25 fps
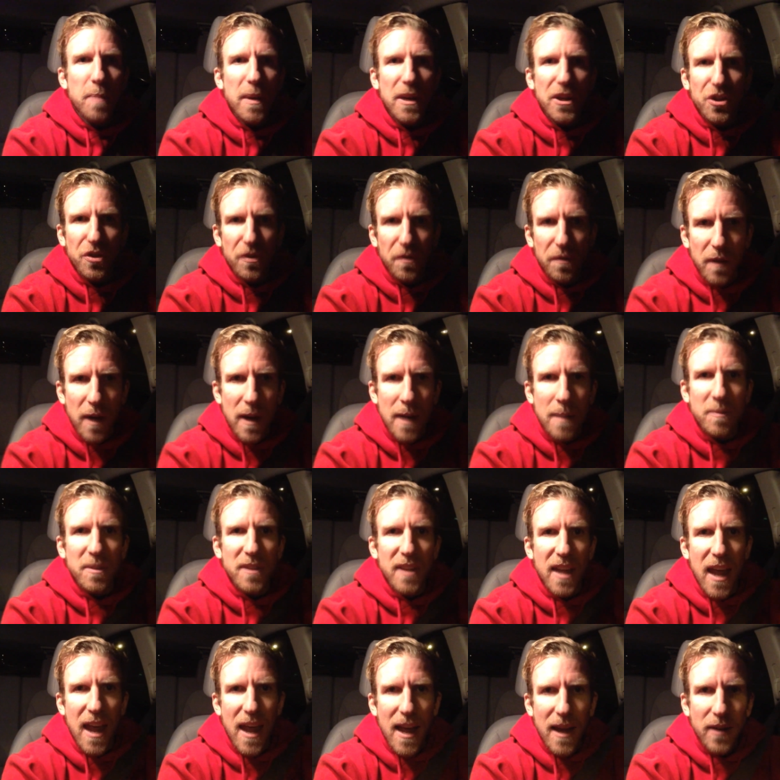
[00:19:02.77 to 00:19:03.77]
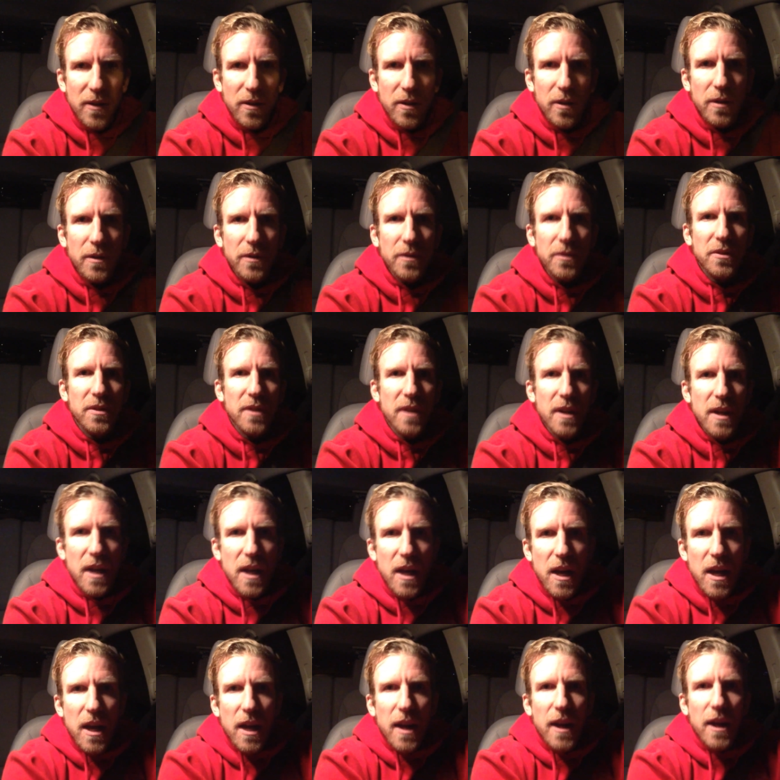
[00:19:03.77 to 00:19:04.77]
picture frames, candles,
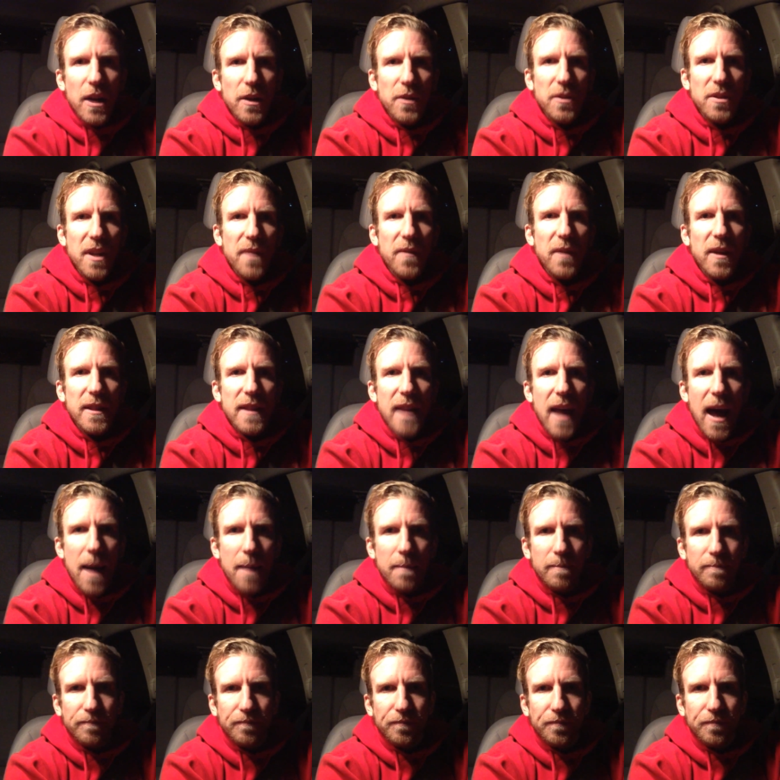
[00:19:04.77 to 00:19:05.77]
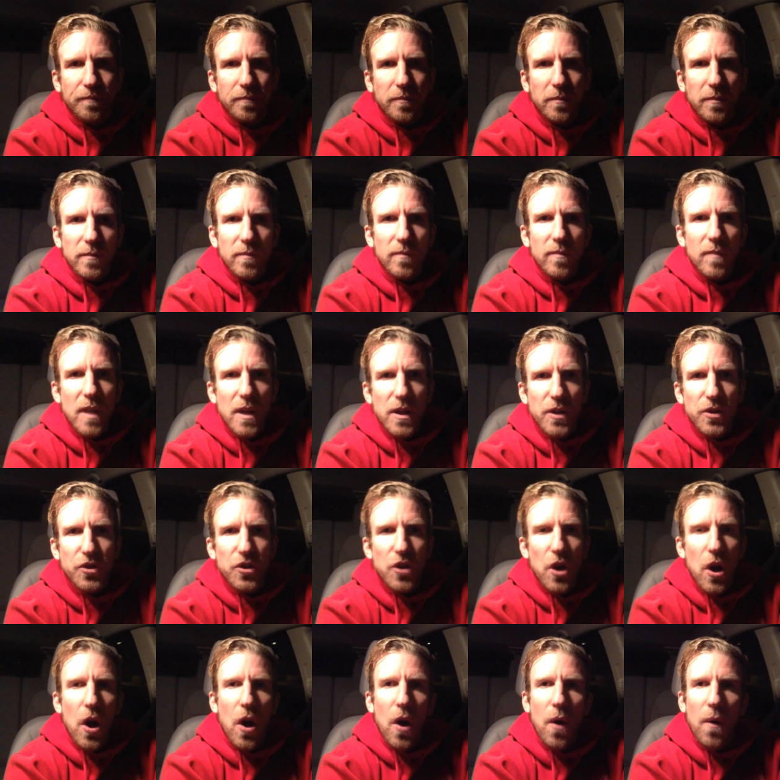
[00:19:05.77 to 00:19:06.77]
you know, stuff like that.
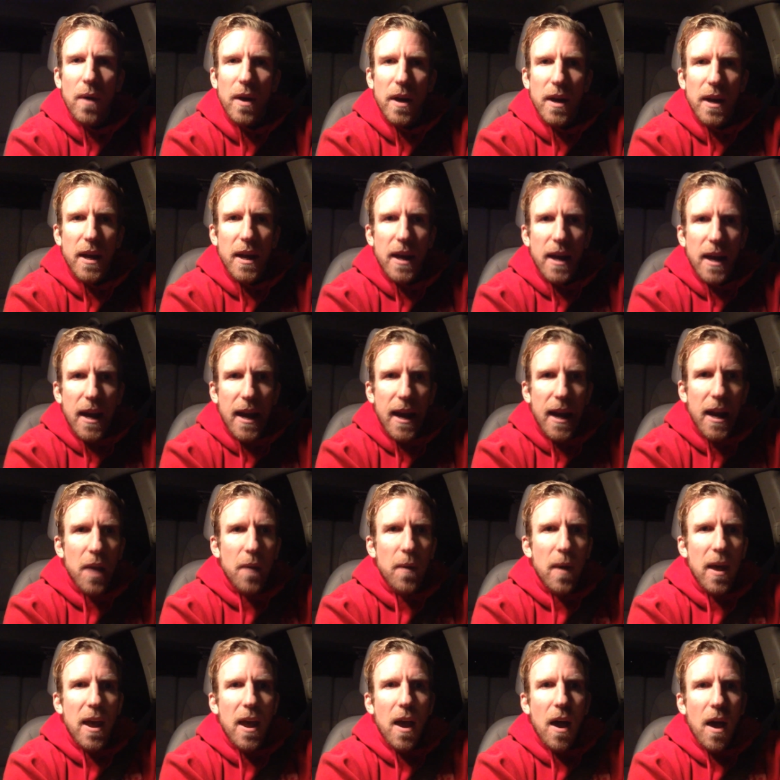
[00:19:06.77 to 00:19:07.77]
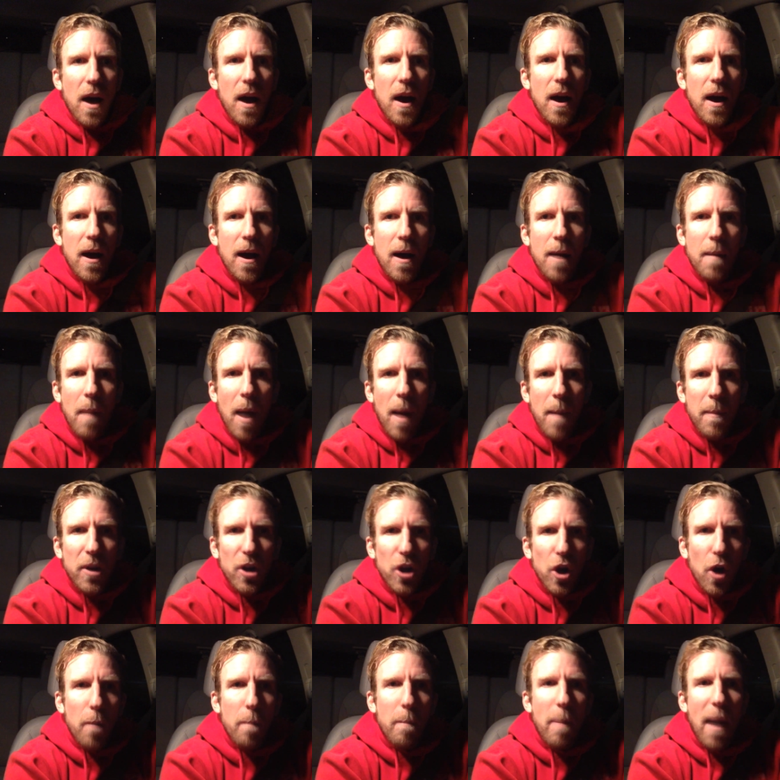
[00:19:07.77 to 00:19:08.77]
So Anyway, um, I'm going
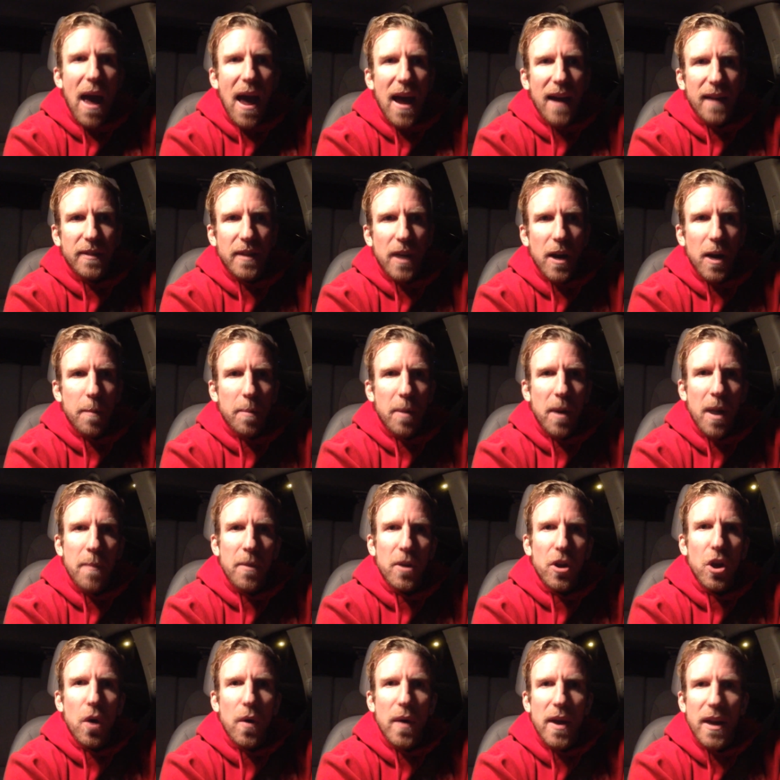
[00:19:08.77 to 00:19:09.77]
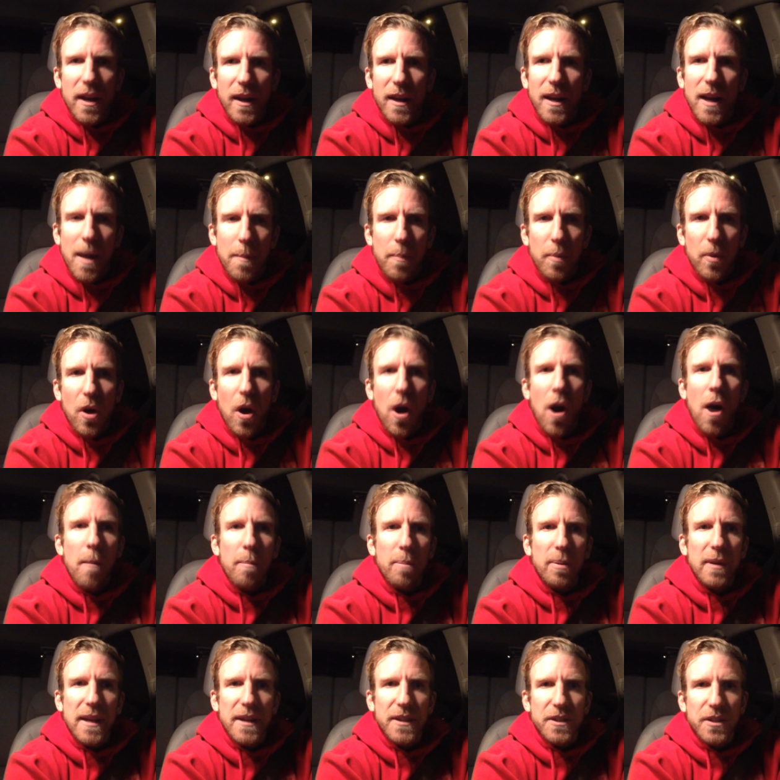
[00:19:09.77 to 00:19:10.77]
to go back there, but I'm going to go hit a couple
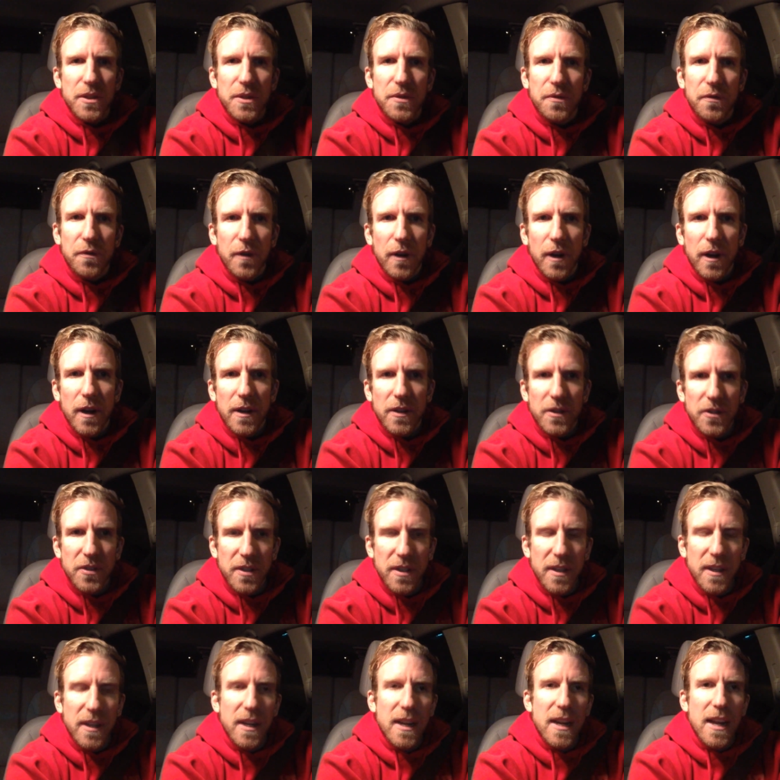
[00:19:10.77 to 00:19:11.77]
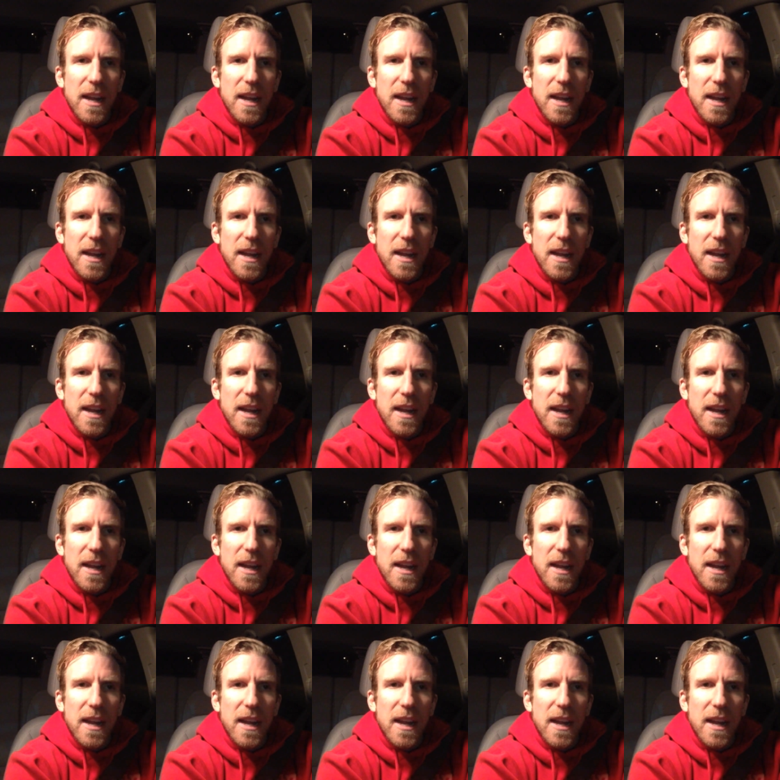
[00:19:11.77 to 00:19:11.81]
complexes first,